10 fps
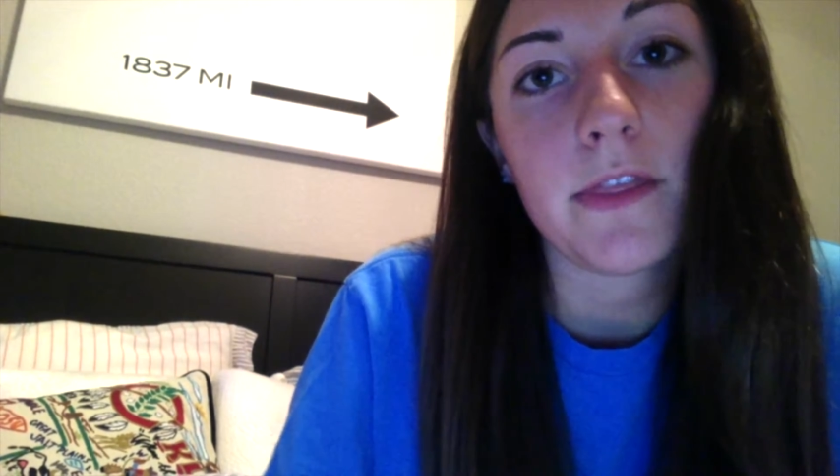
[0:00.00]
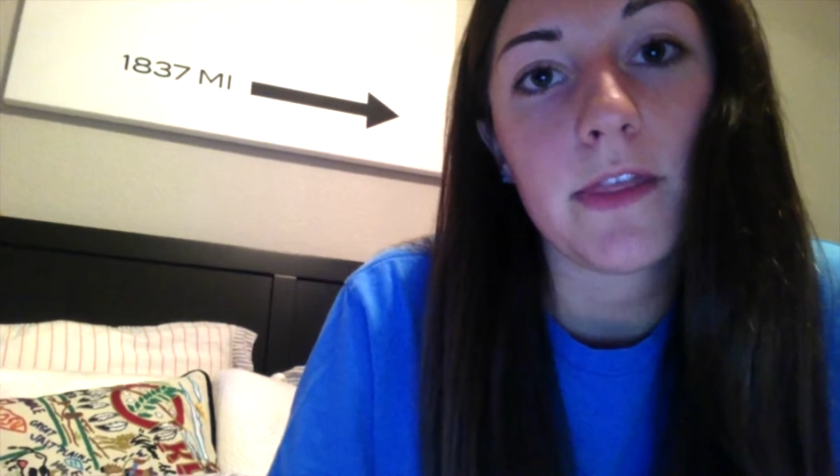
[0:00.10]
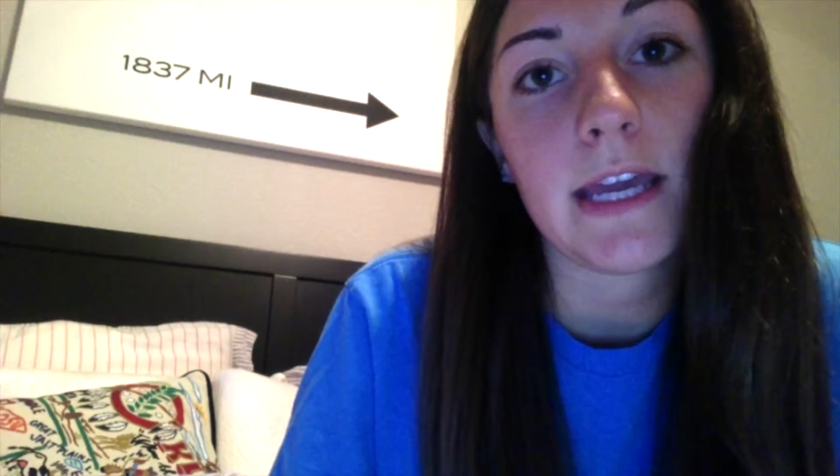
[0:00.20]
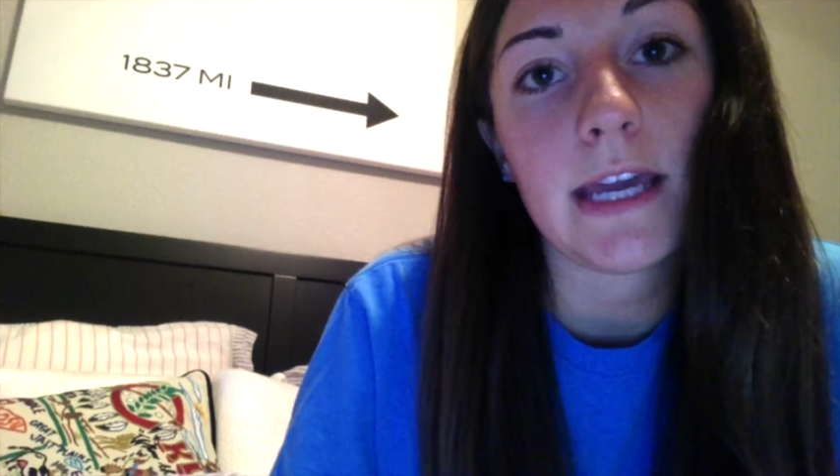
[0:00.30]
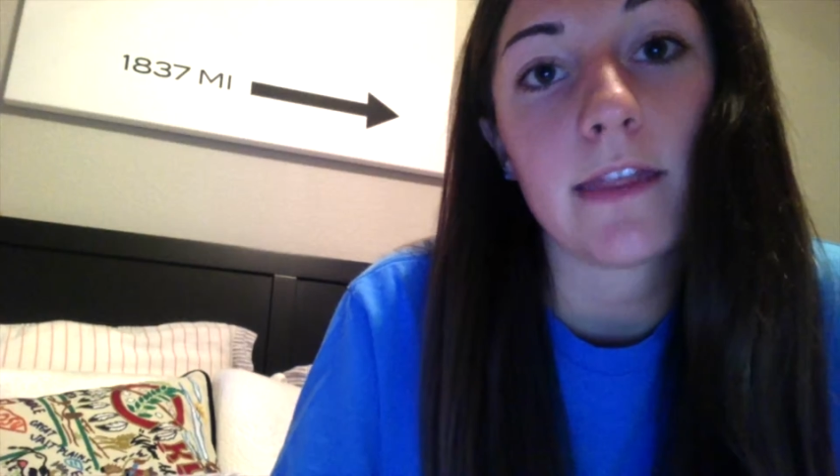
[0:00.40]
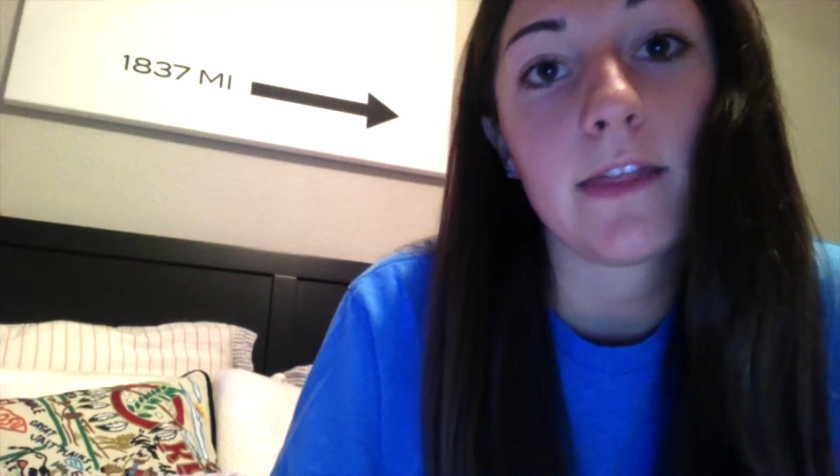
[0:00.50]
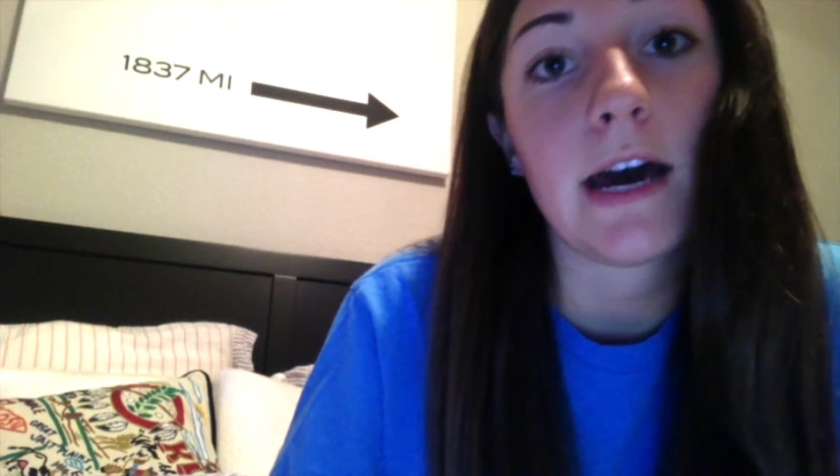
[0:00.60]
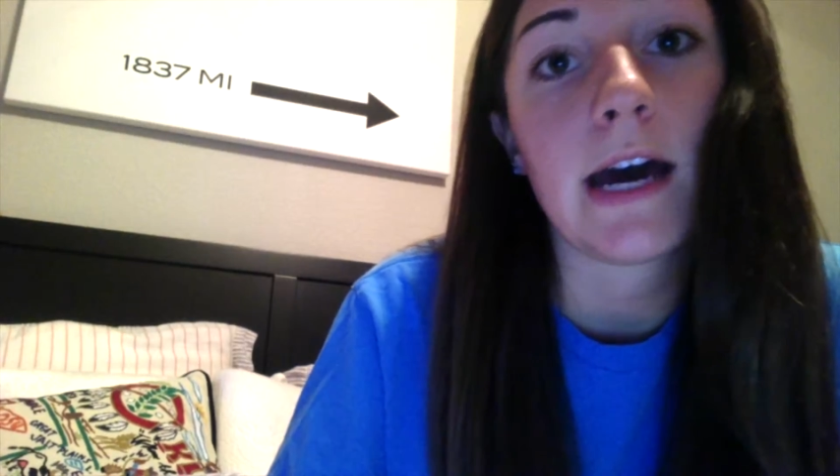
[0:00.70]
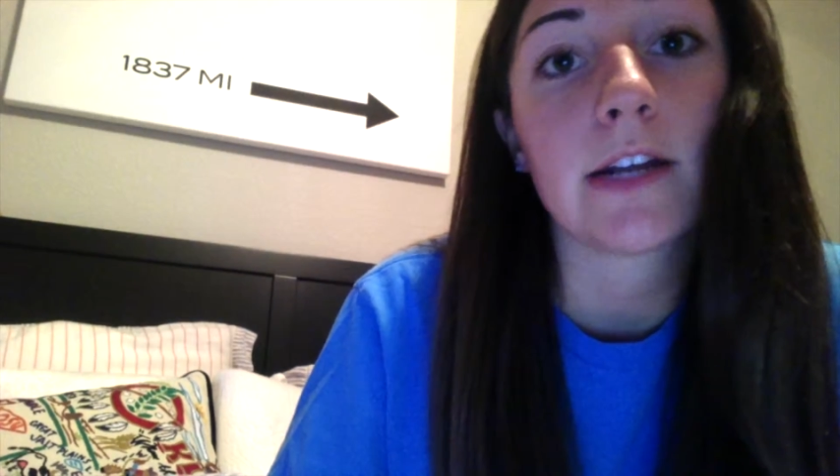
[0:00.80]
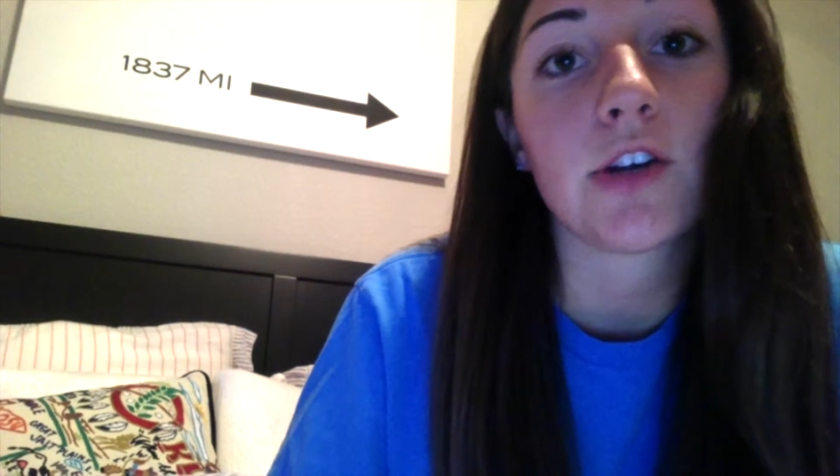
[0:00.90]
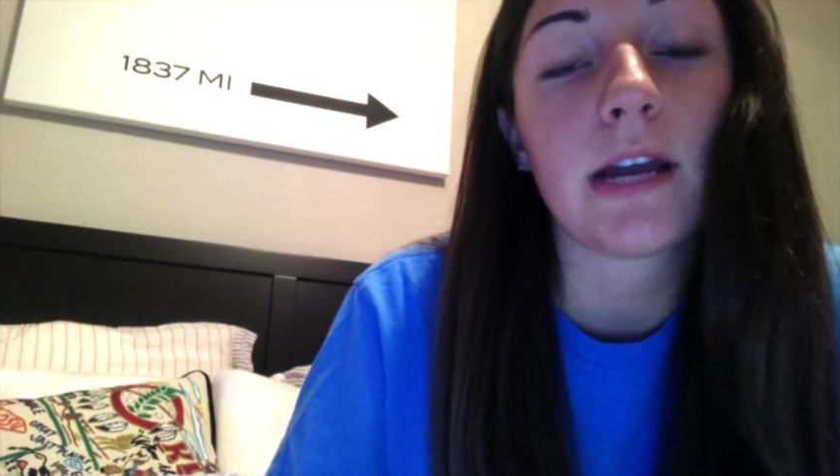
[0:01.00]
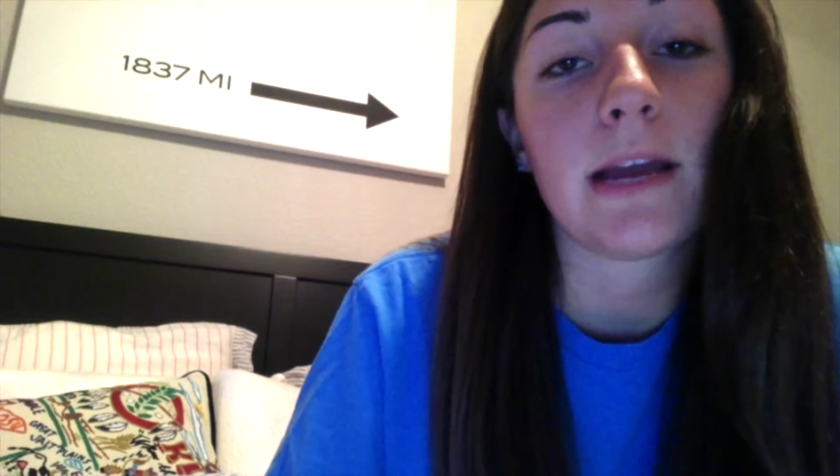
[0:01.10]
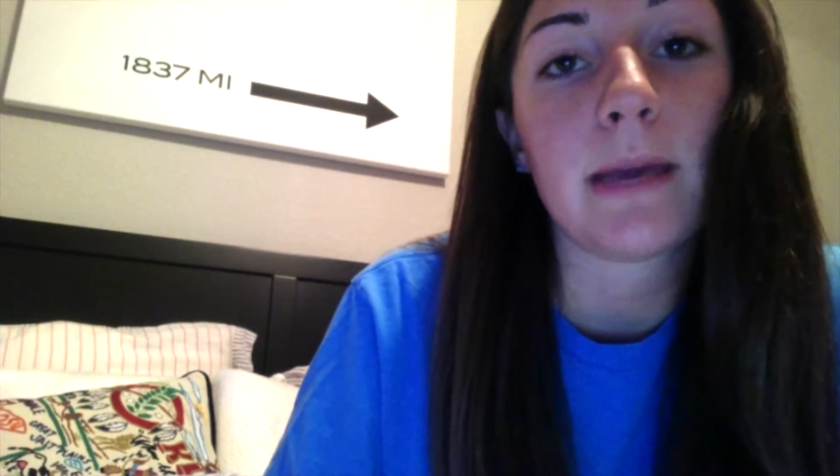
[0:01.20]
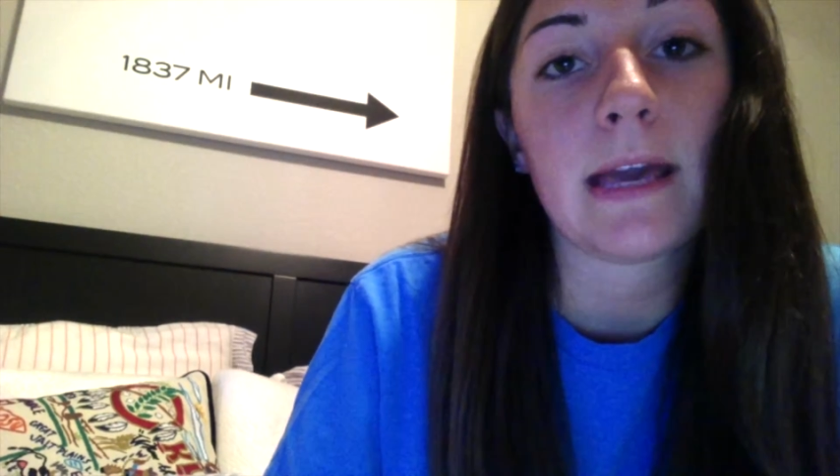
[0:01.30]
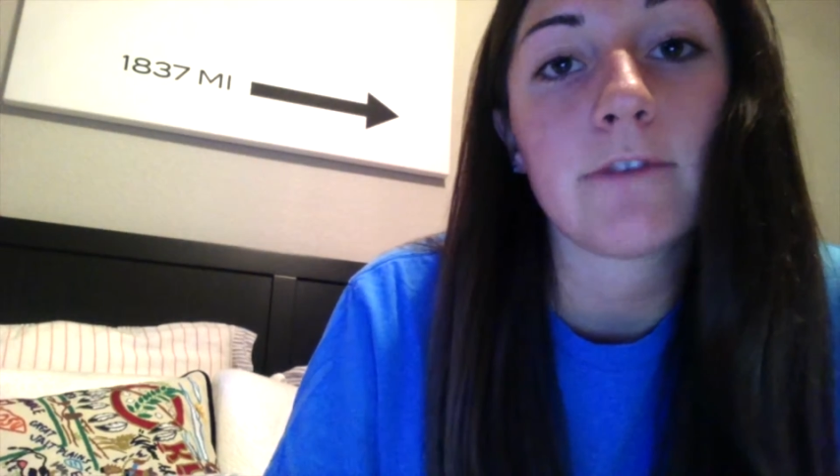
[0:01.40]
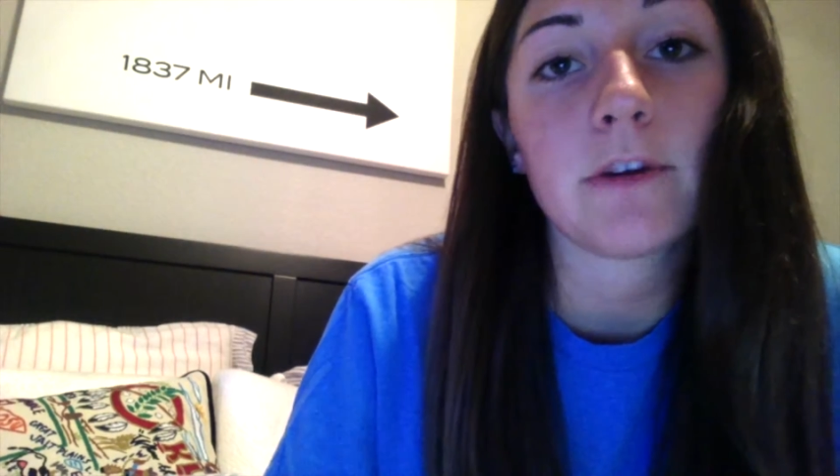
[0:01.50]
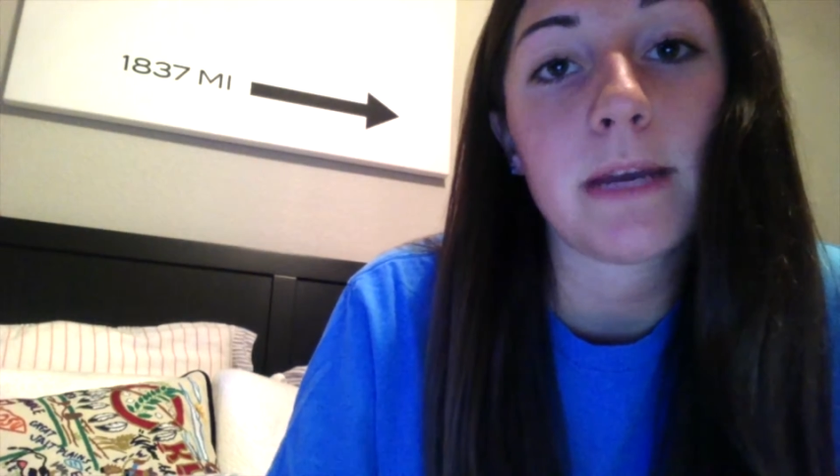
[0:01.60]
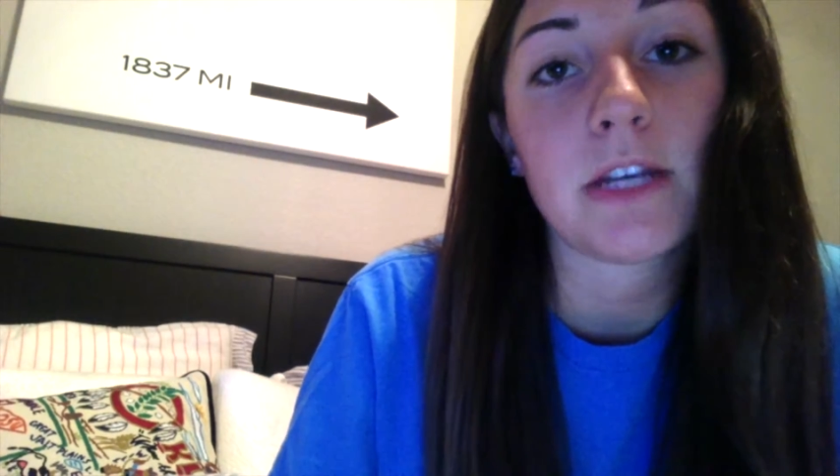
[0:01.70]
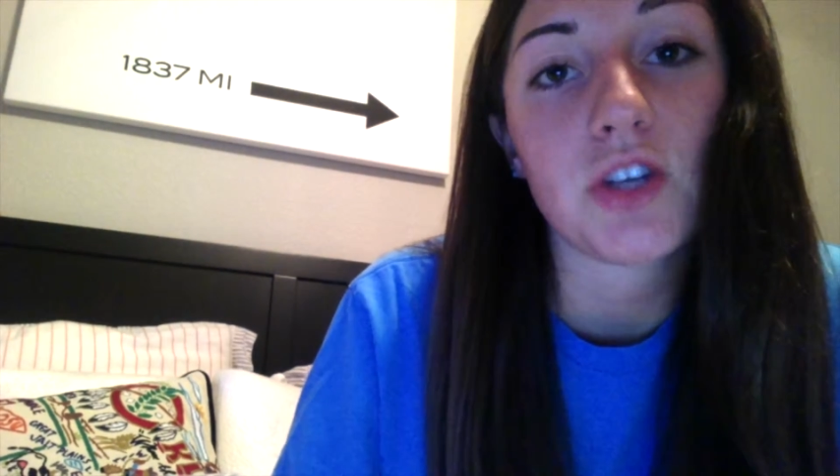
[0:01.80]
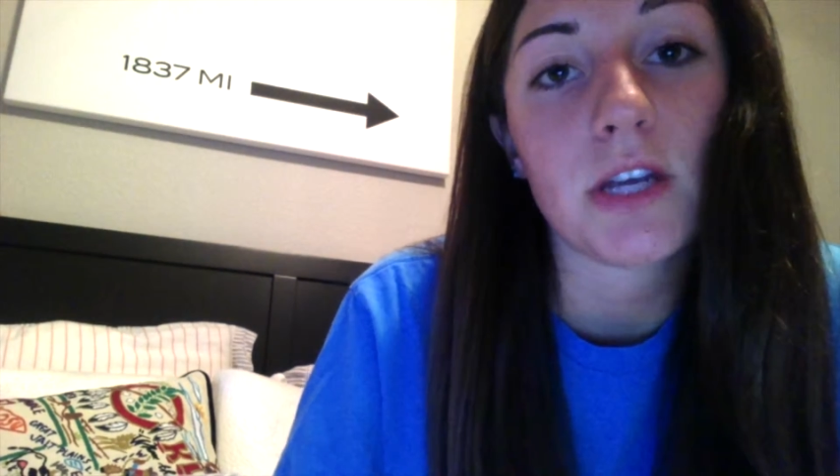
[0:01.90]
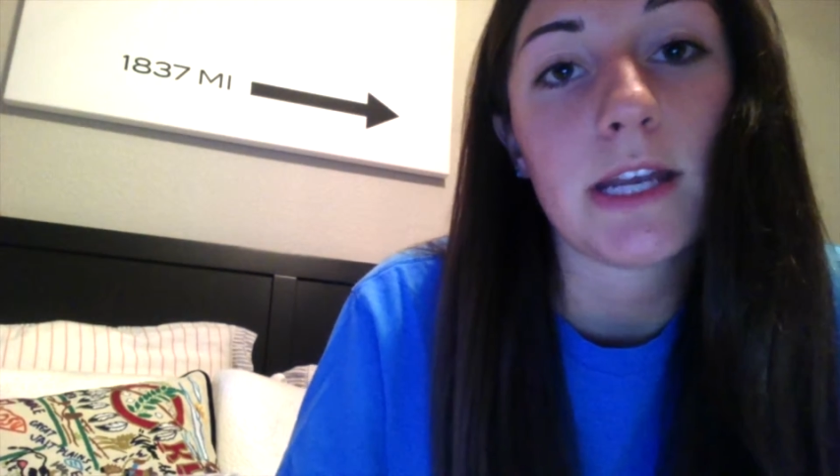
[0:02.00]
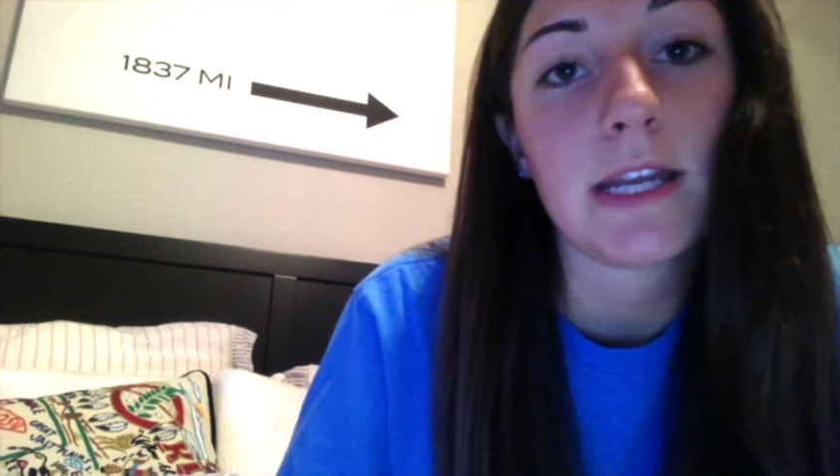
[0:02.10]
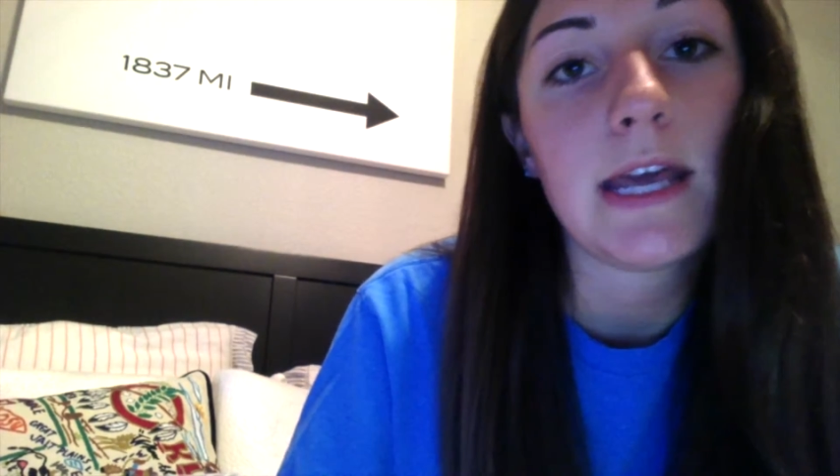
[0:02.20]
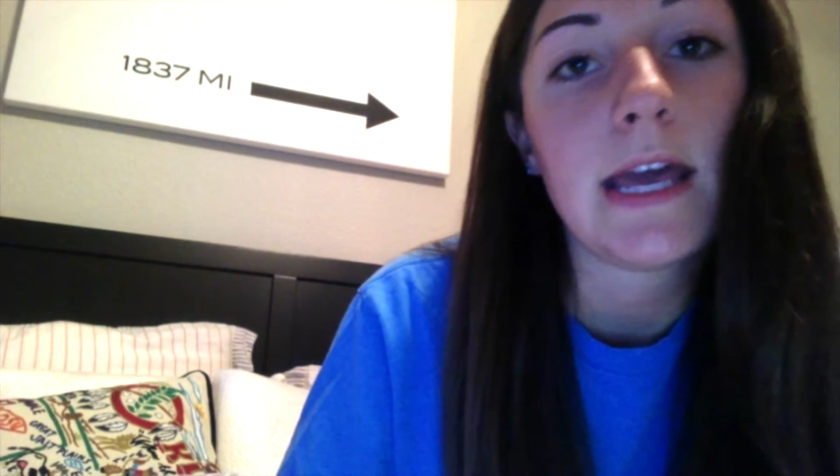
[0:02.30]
think that cramming information